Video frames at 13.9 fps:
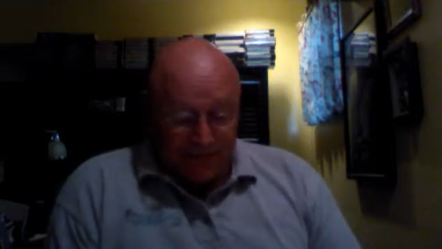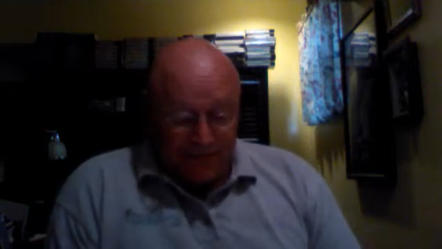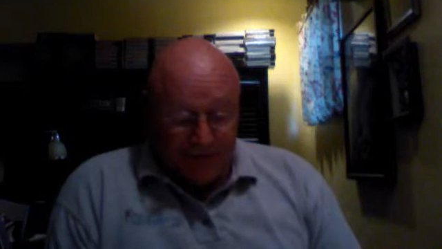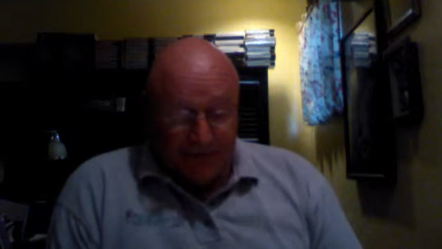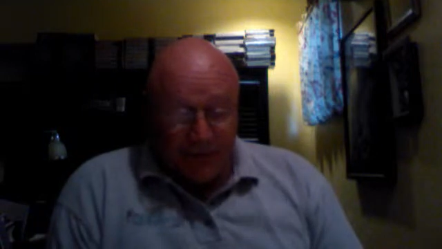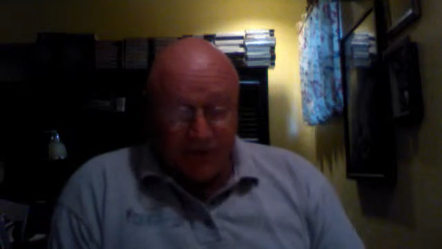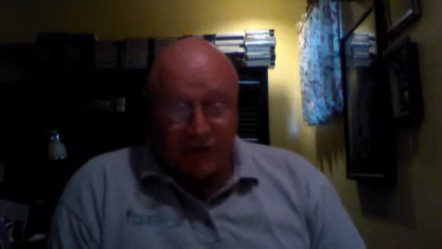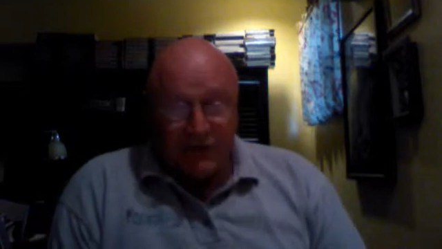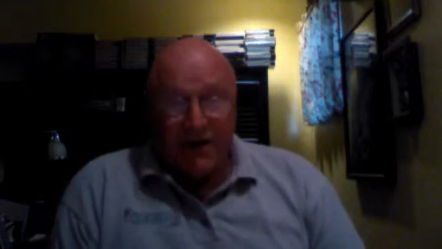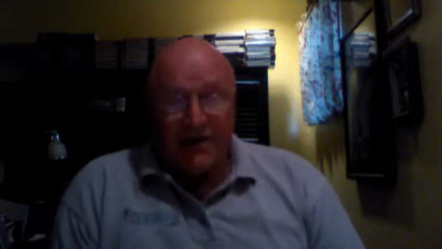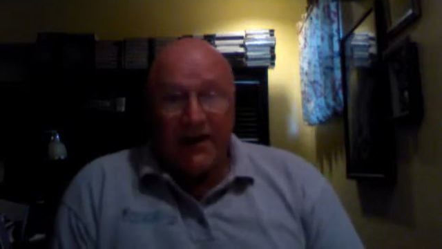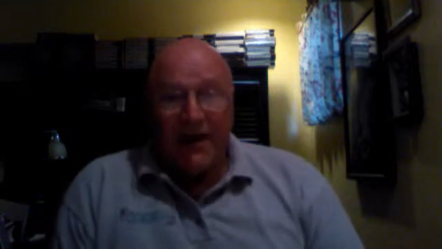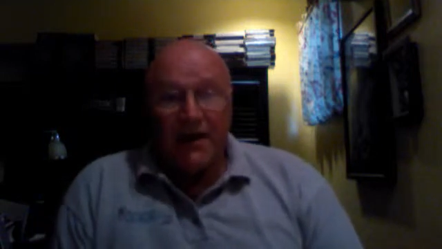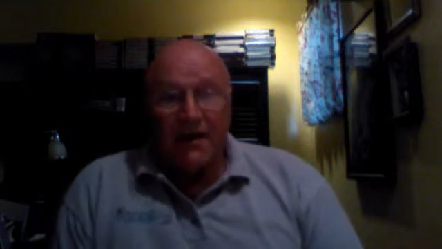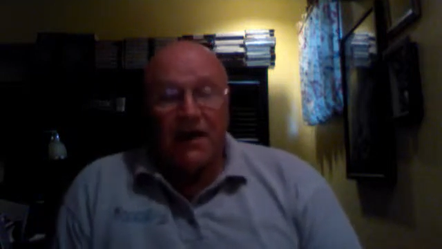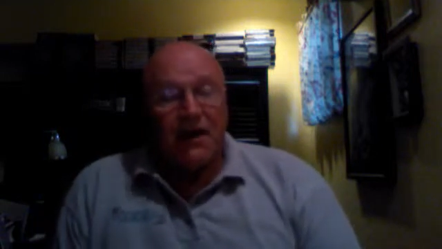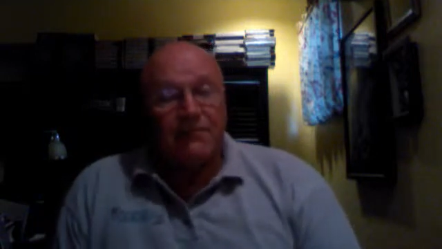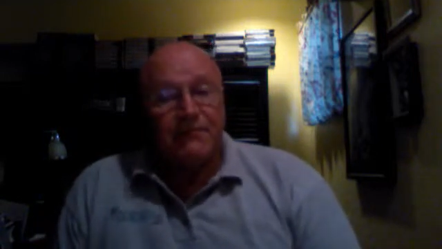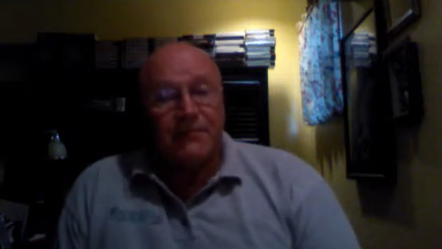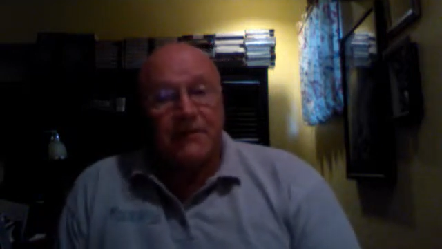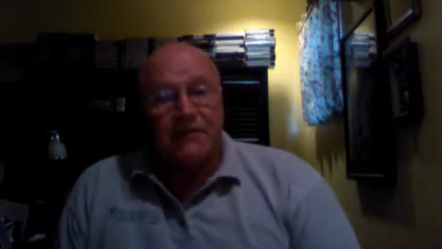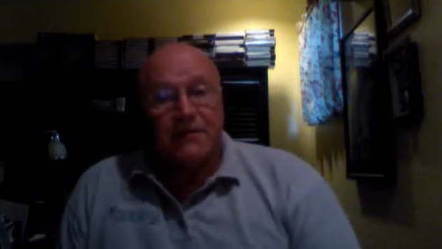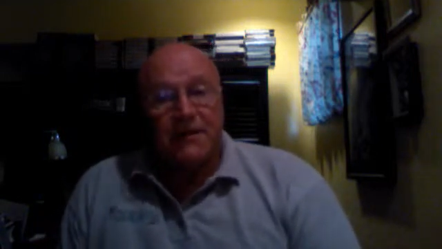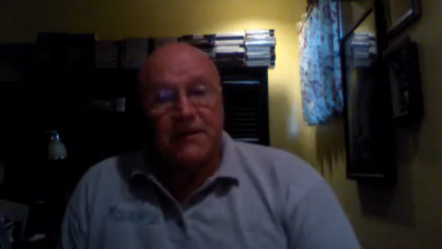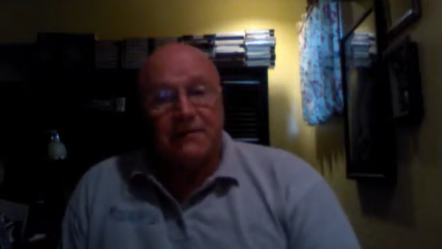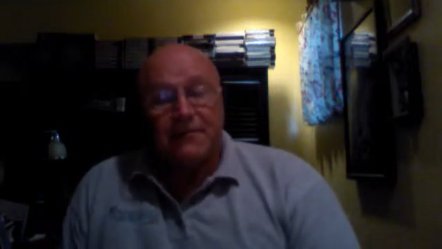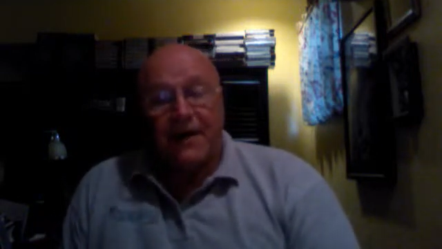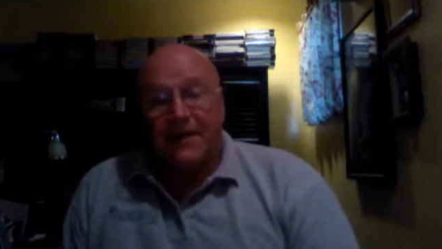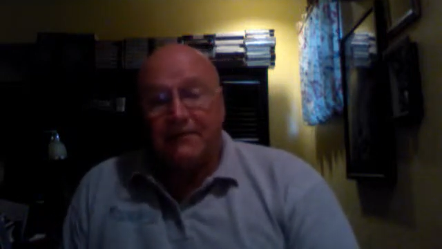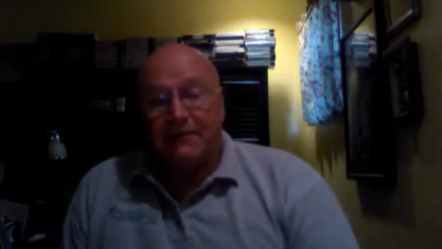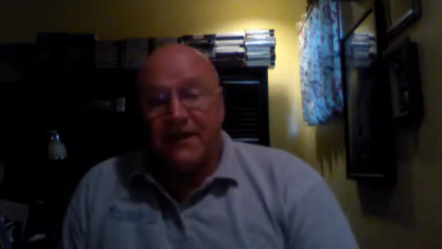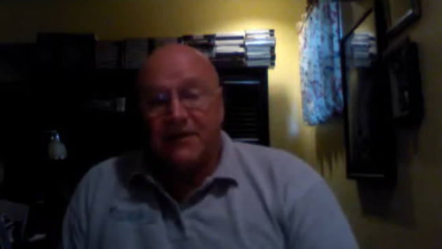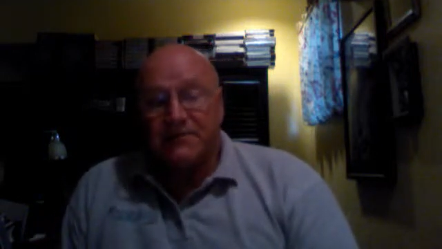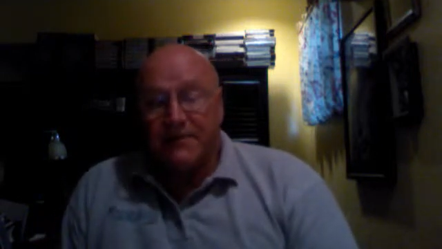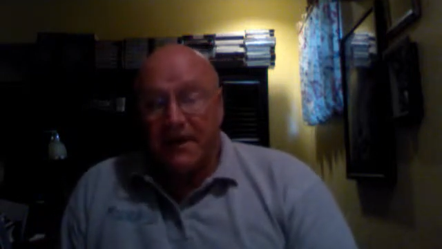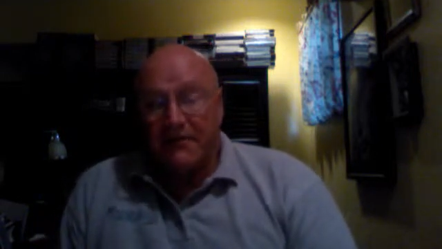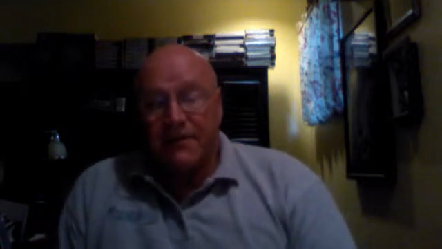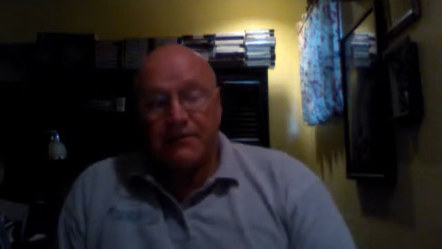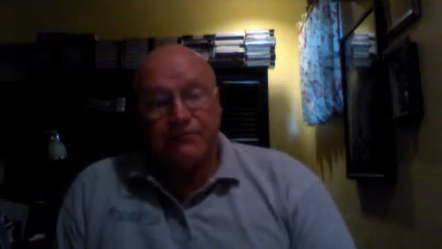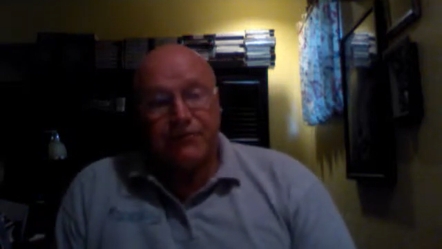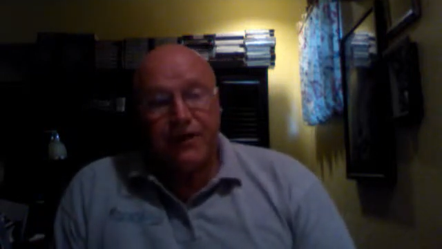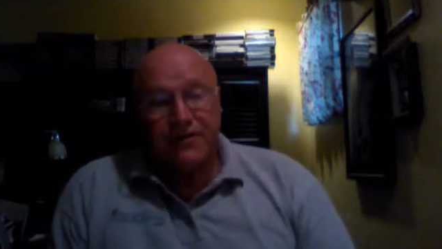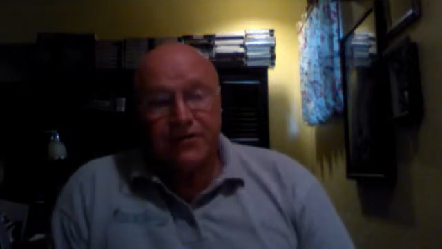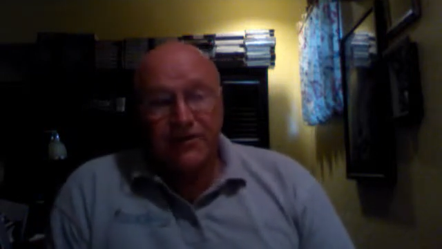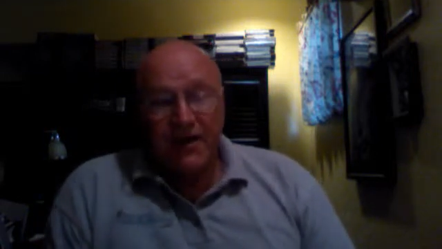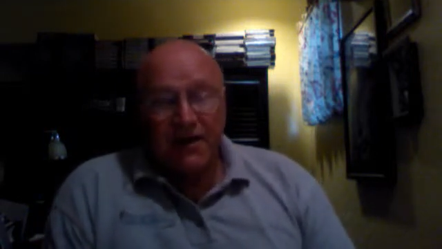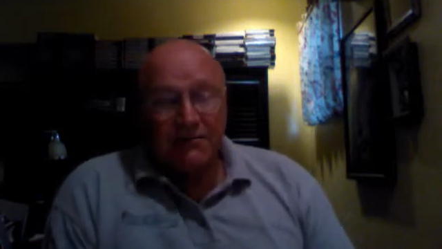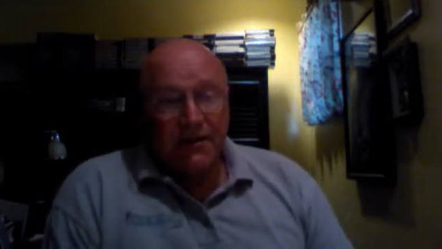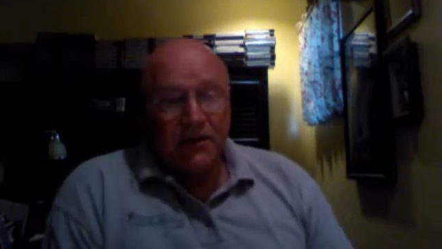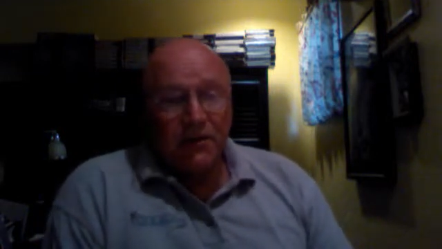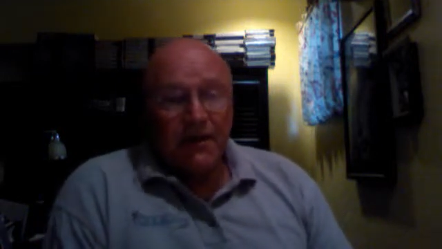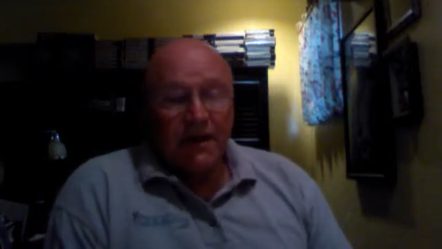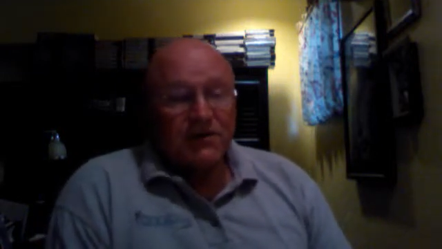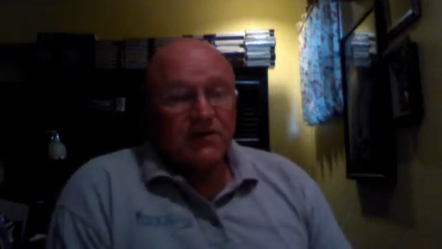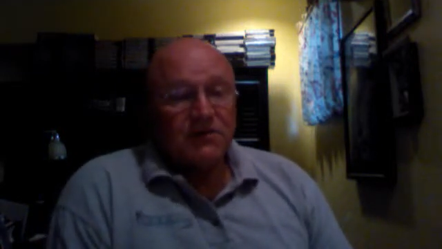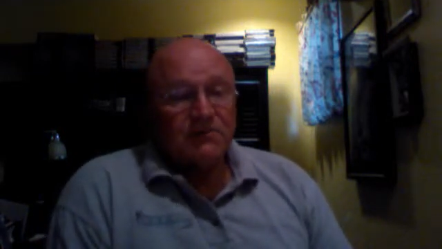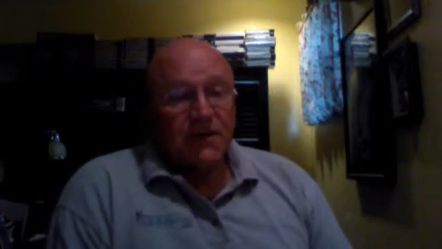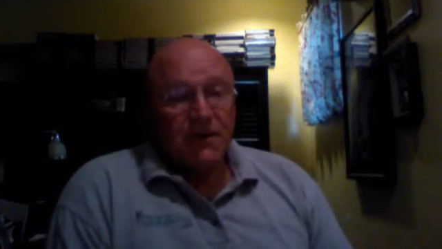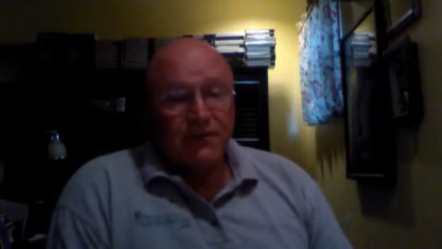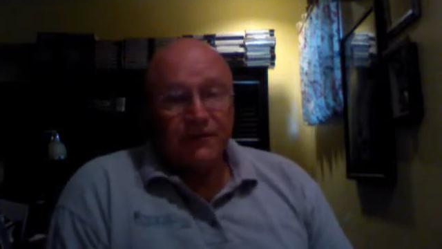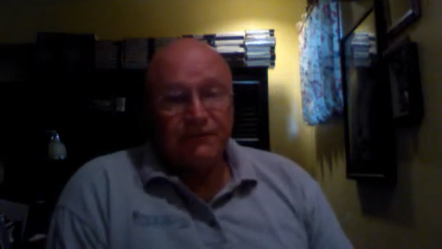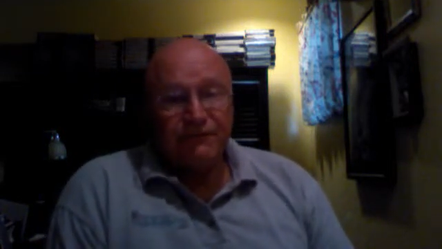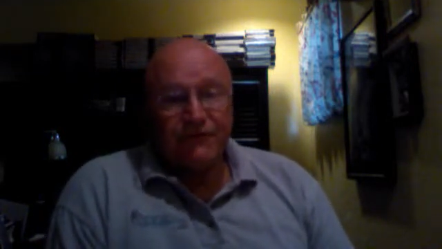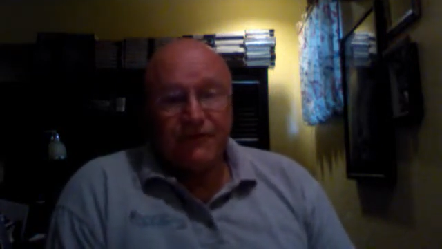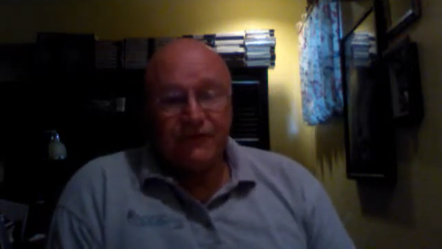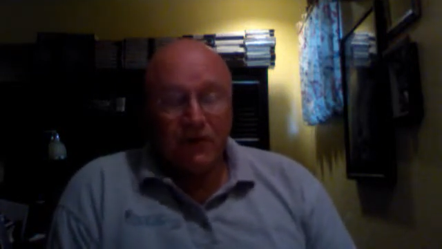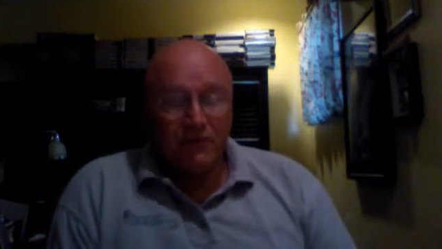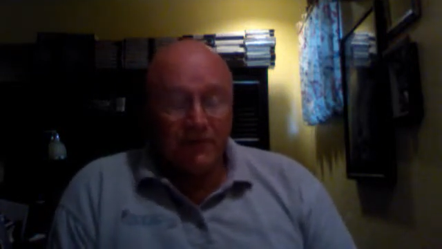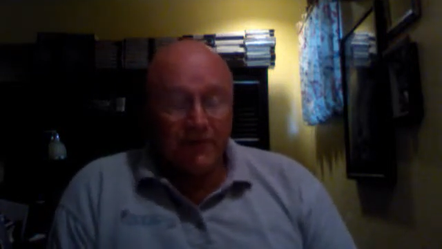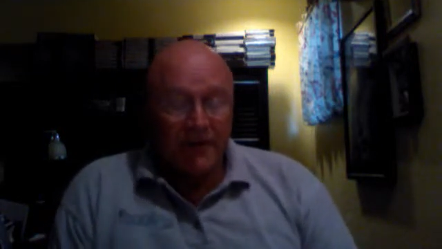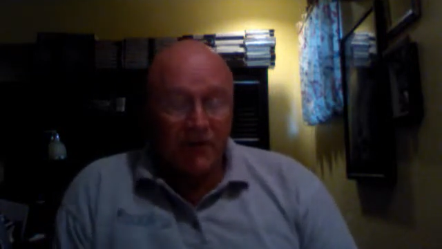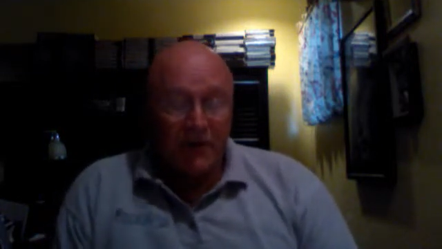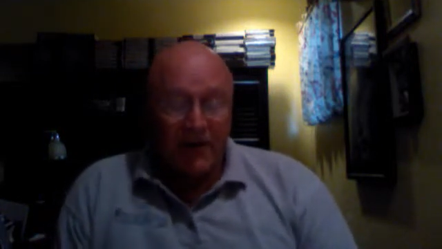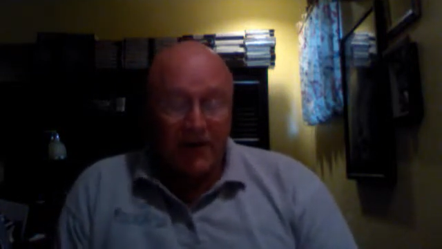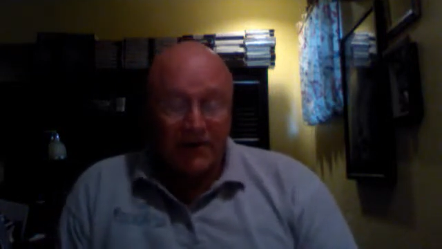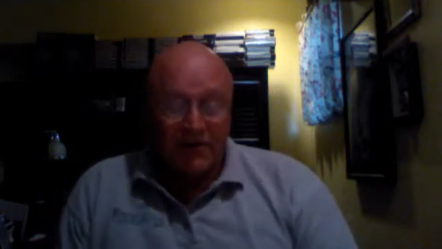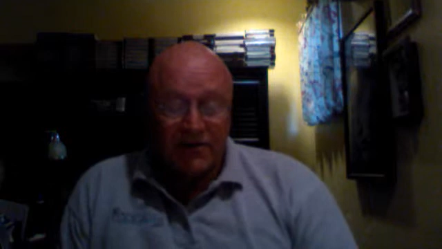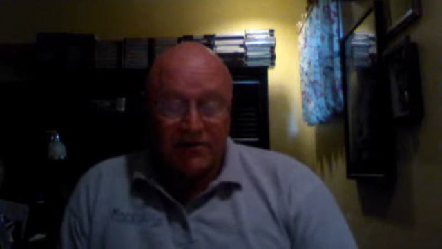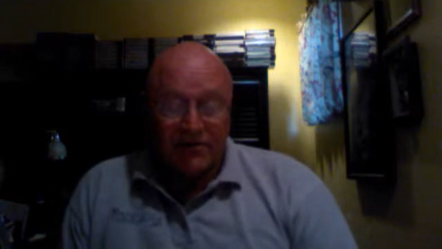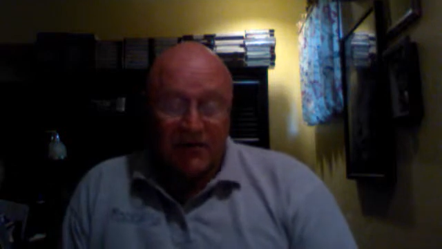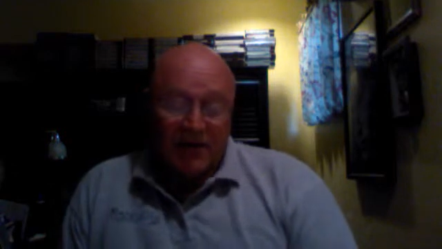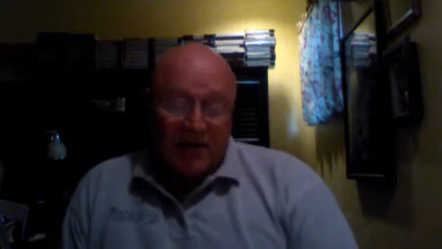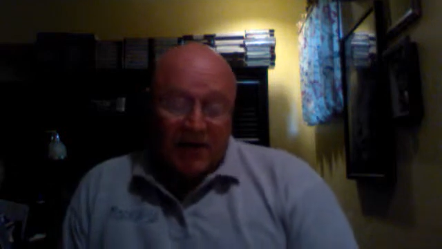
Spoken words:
People trying to gain a lot of lean body mass. Maybe your branched chain amino acids. Maybe your free form amino acids.